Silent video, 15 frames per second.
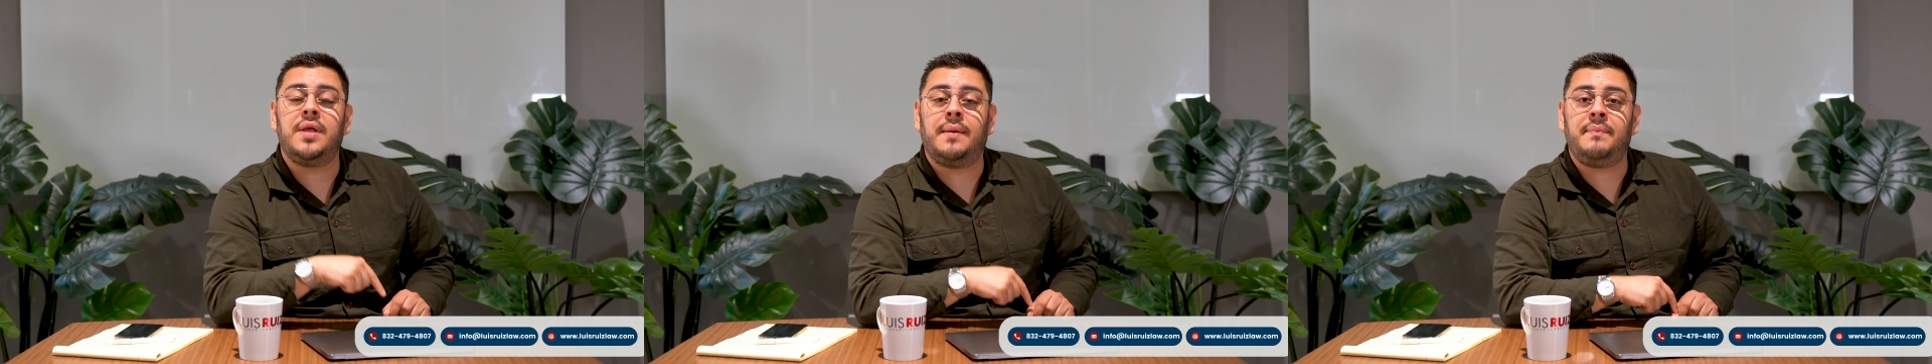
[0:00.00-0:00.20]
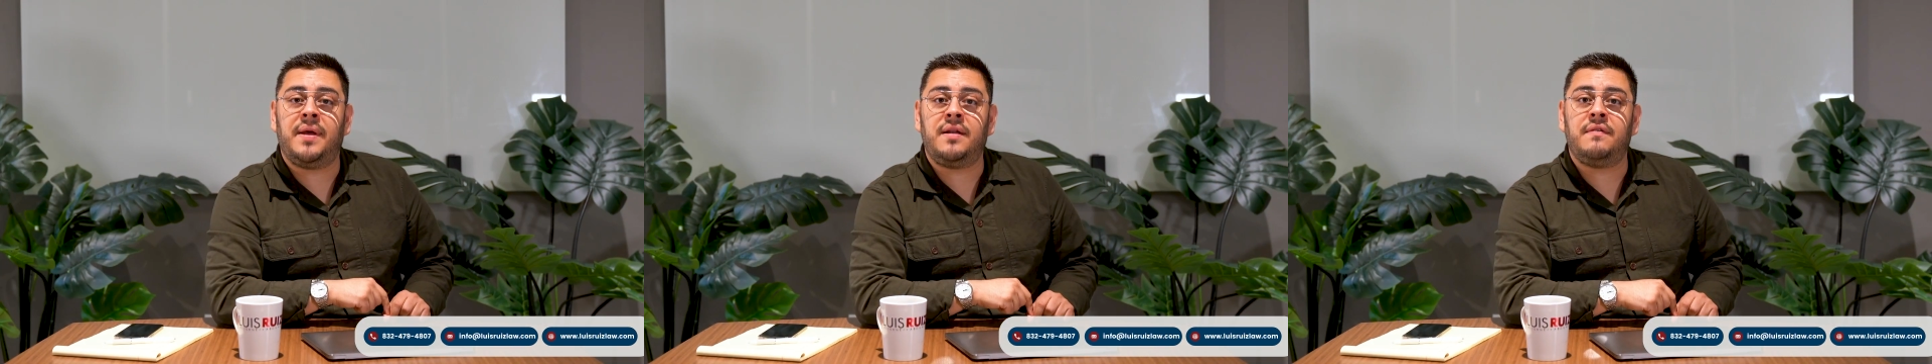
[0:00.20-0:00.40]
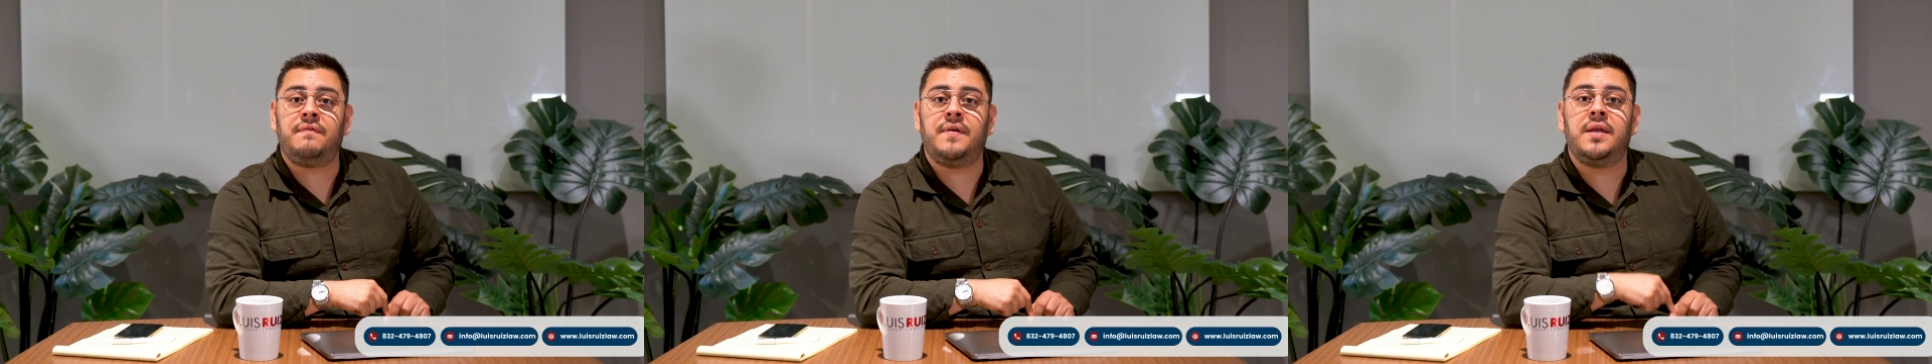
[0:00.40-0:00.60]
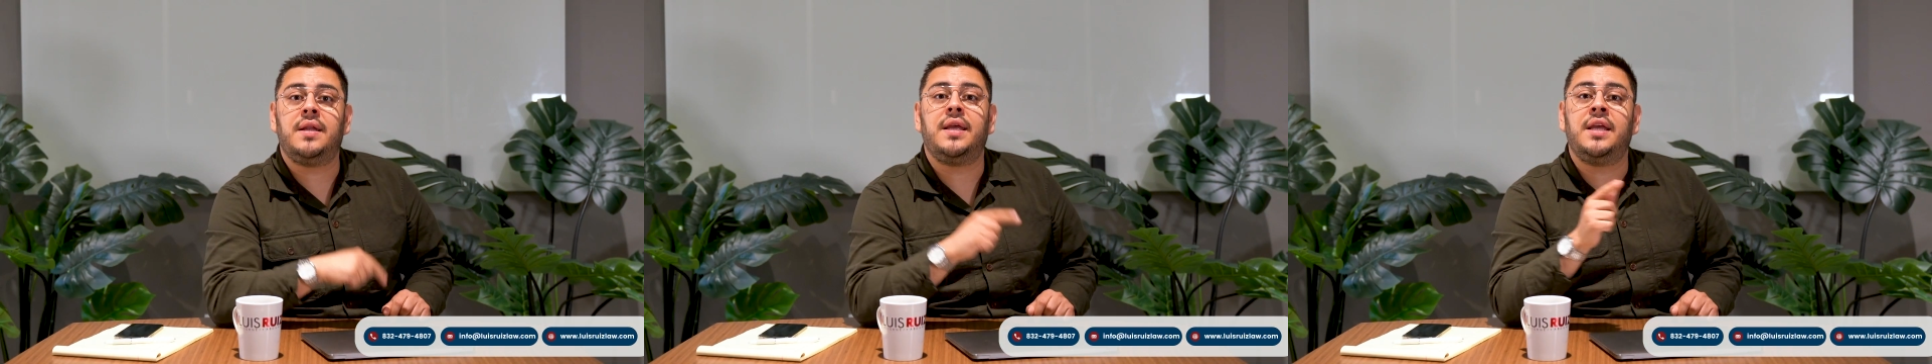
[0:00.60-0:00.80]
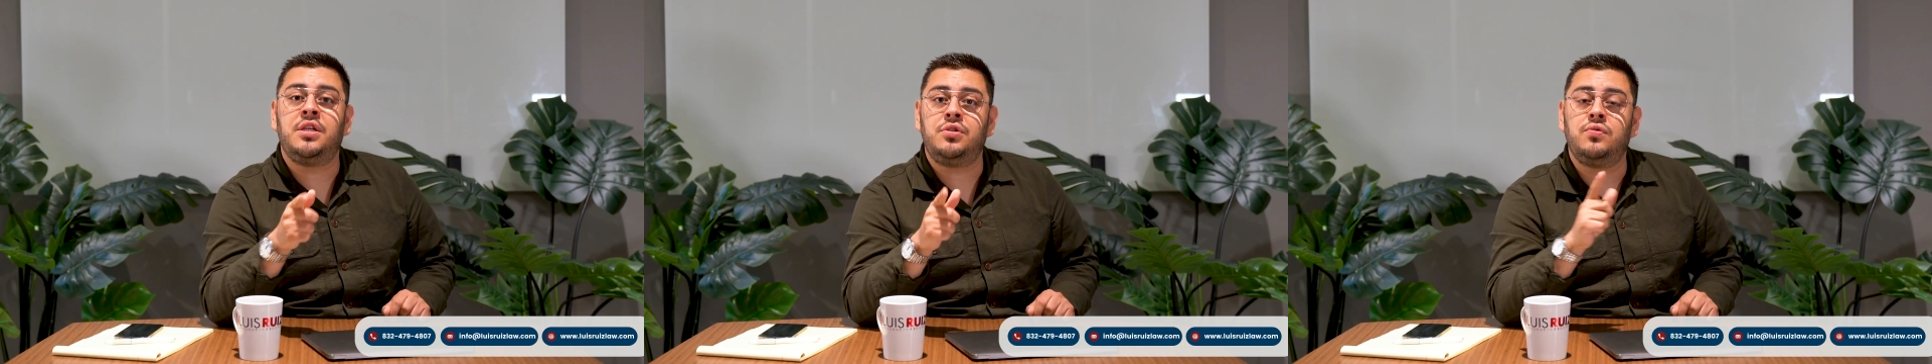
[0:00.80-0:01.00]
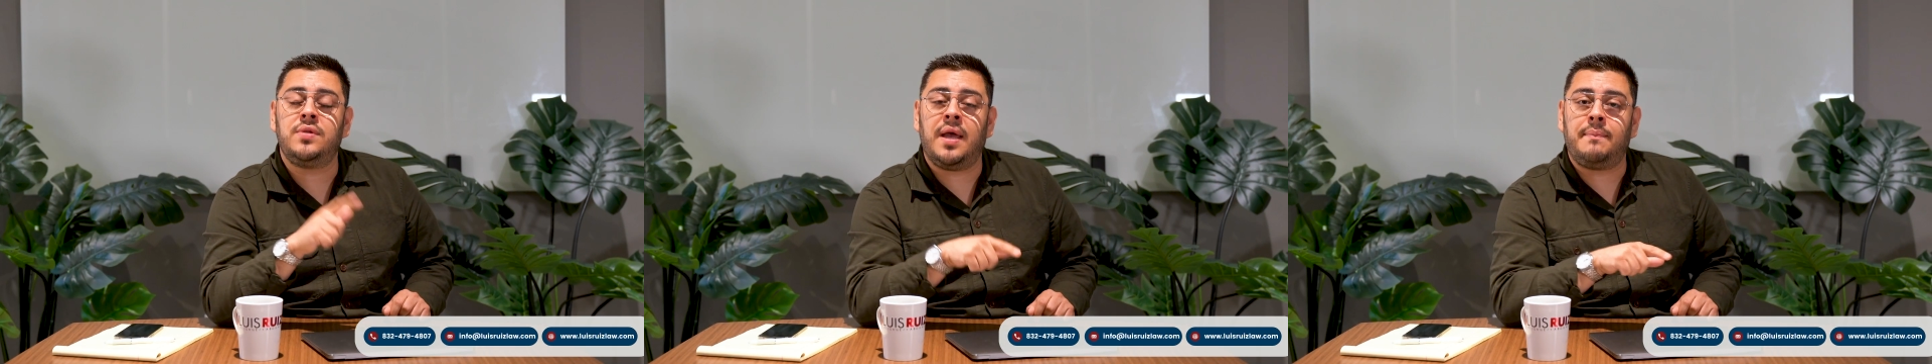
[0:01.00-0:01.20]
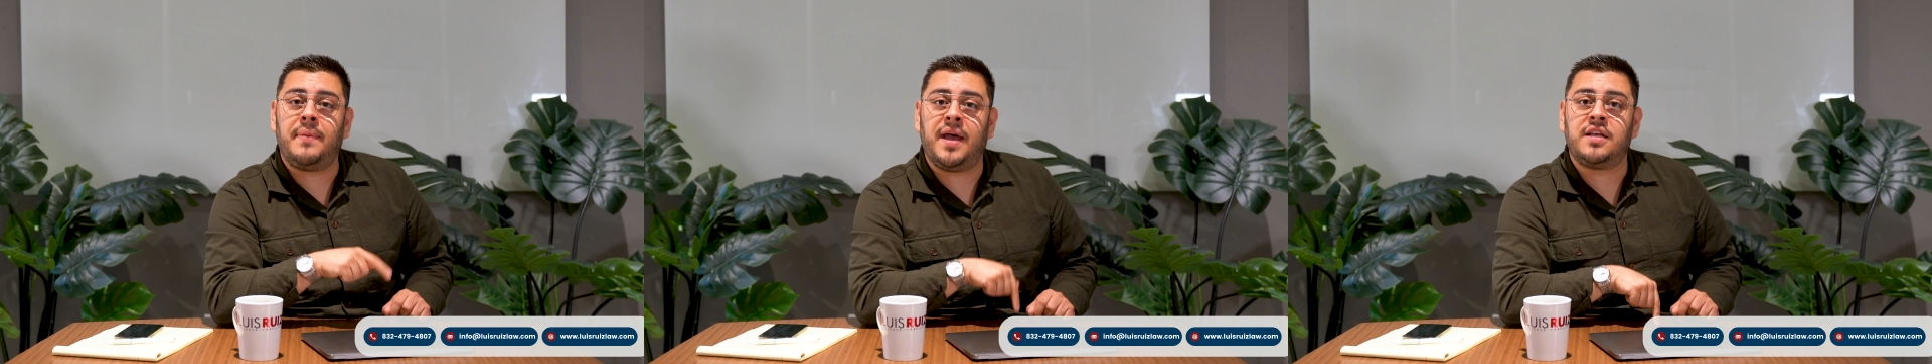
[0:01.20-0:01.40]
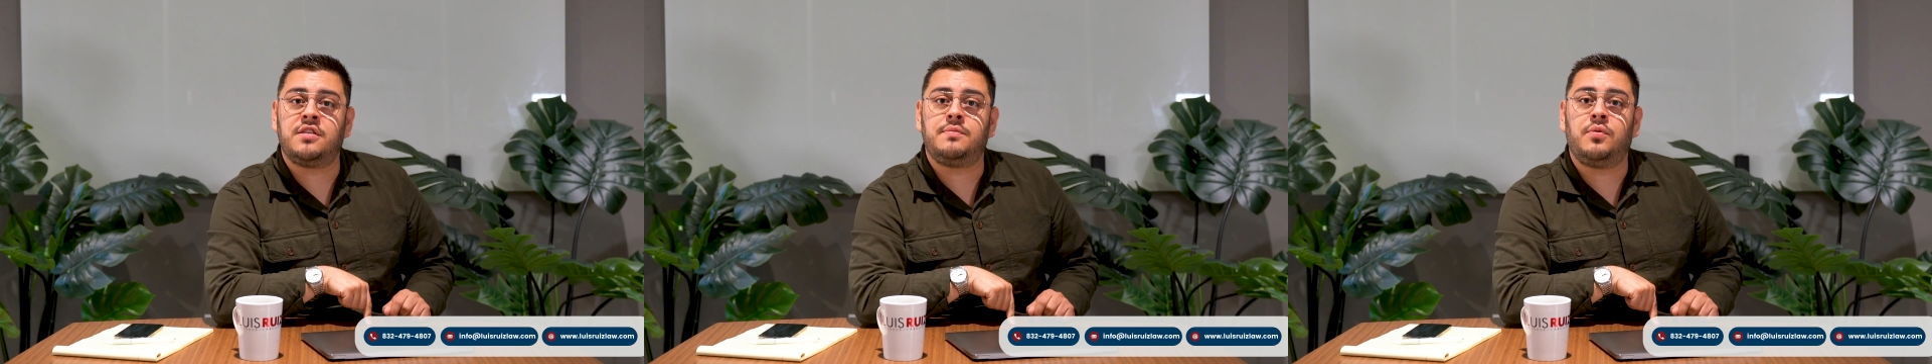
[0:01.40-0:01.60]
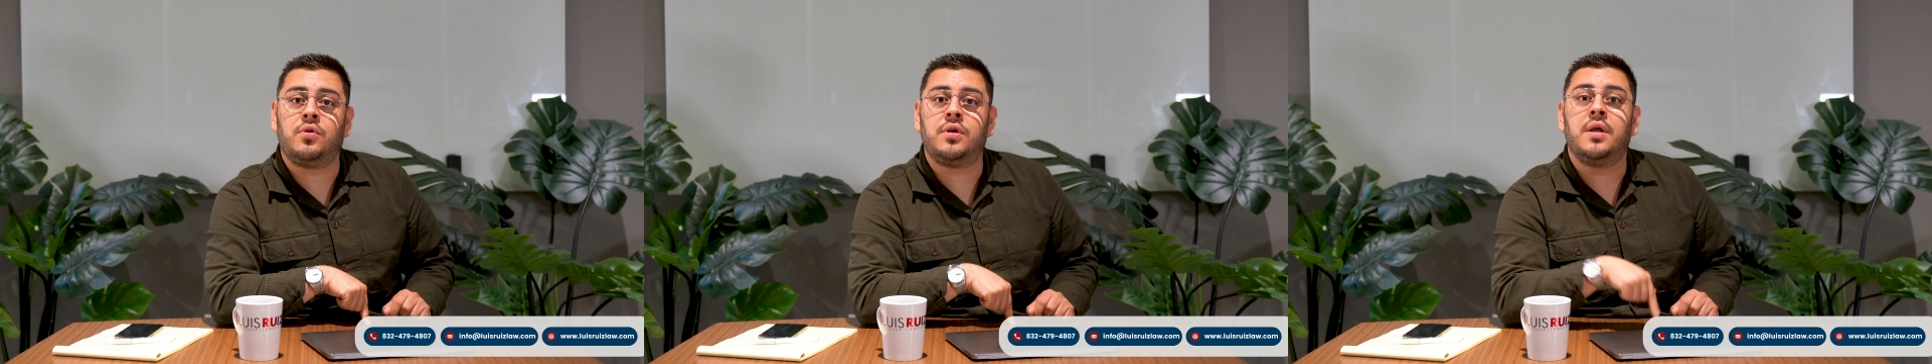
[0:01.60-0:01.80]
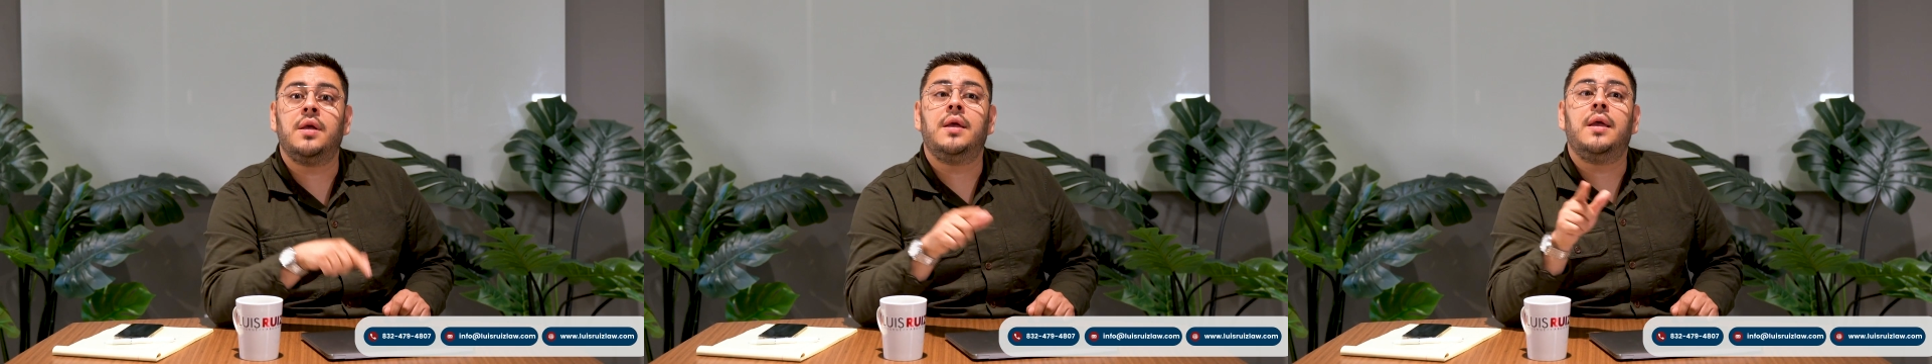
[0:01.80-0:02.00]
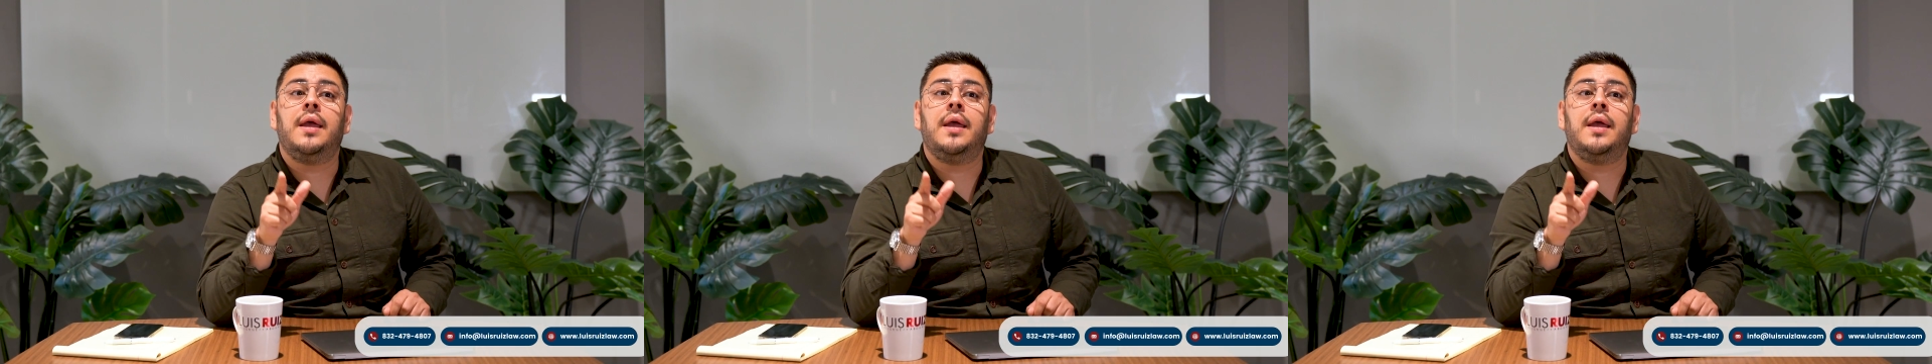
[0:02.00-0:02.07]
that benefit, issue that passport,